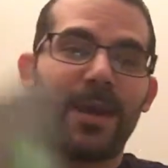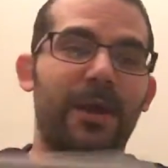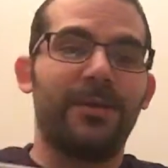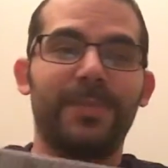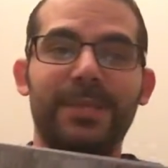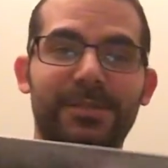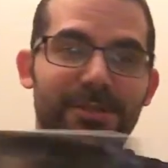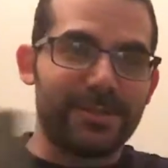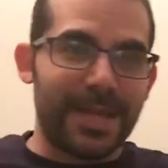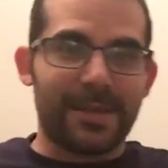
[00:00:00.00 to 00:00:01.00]
by all means
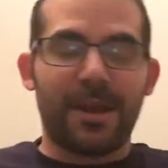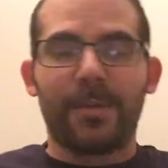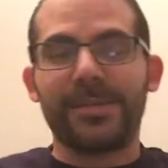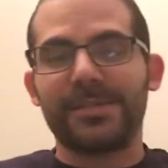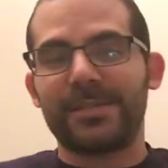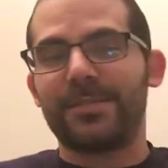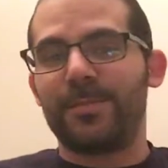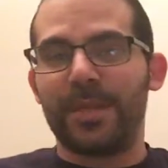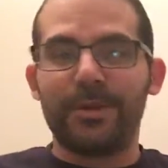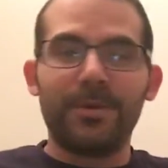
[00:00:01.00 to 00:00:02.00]
use that comment section
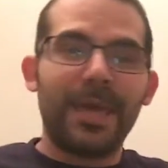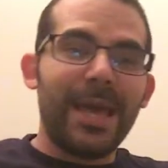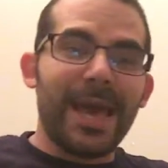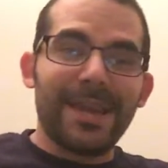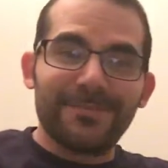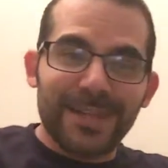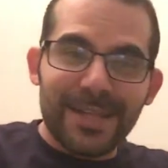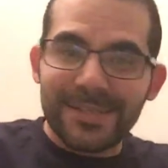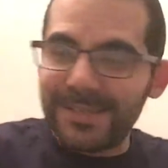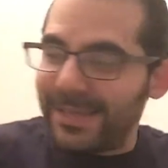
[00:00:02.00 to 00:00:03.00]
below. And if
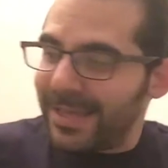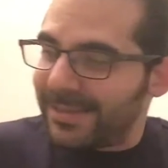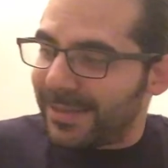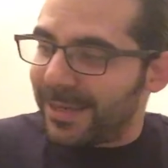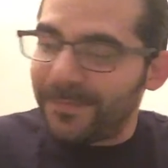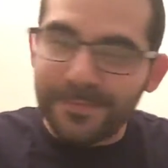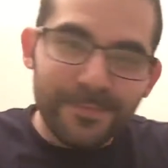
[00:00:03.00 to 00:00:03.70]
not, till next time.